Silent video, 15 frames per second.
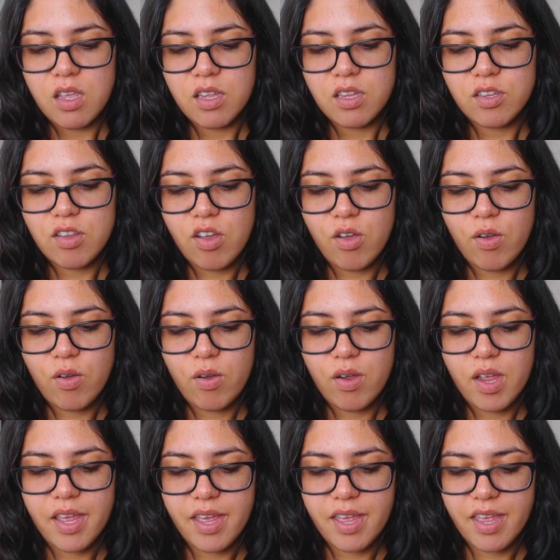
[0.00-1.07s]
So
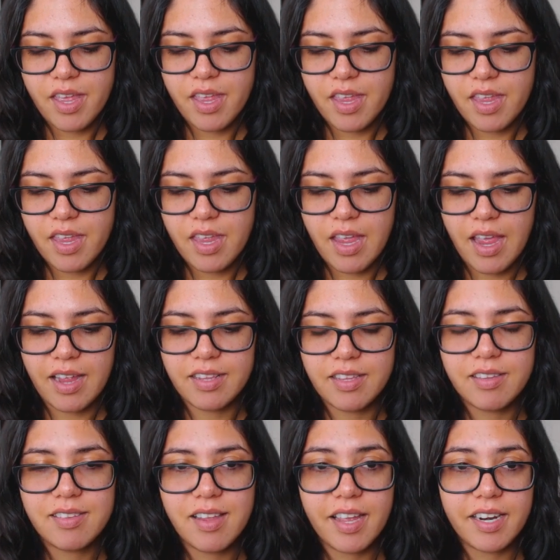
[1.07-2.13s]
I
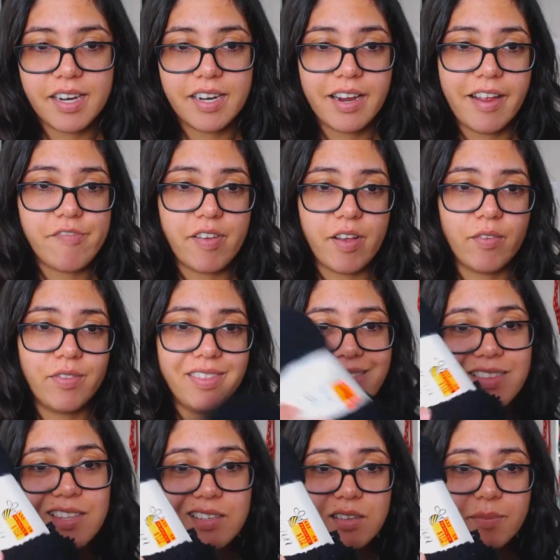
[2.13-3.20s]
decided, I found
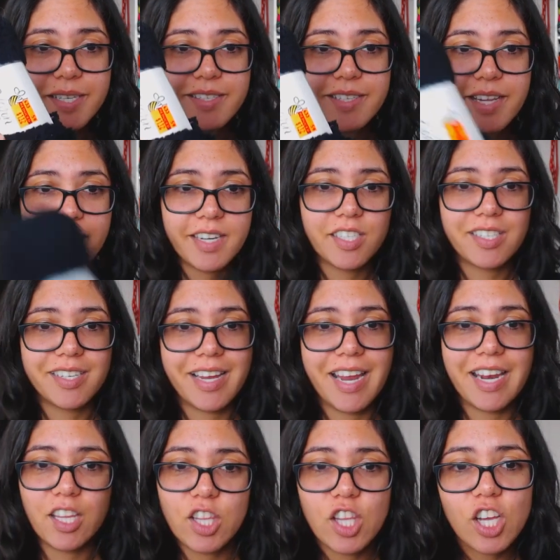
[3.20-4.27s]
this in my stash,
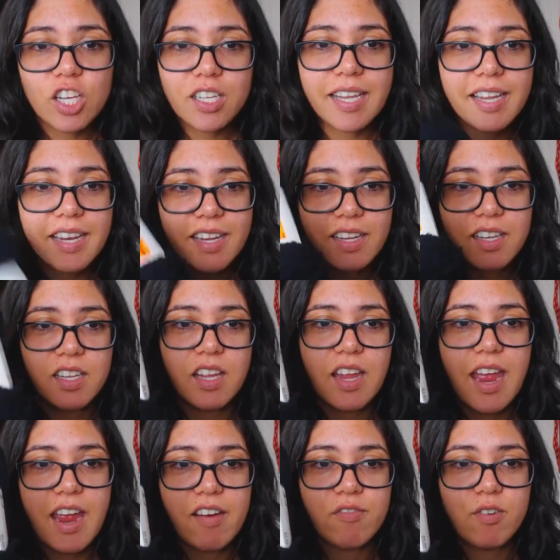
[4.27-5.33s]
and it looked like
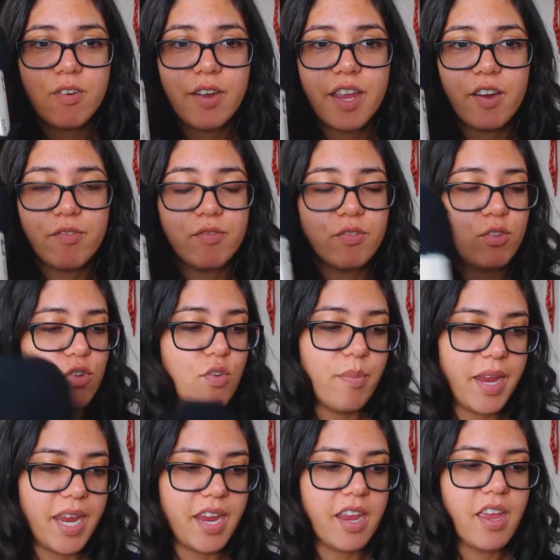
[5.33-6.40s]
afro hair to
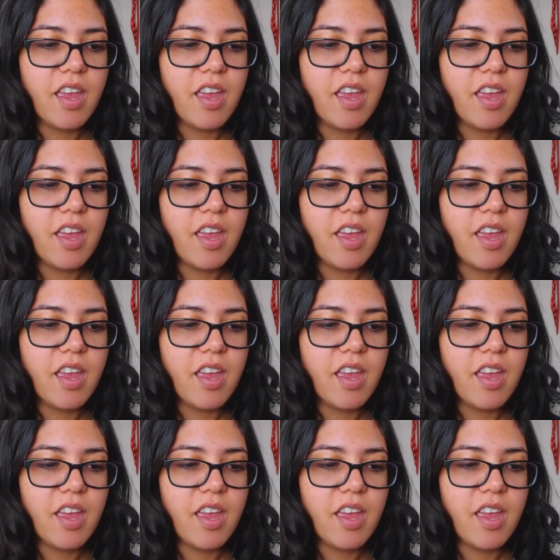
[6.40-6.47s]
me.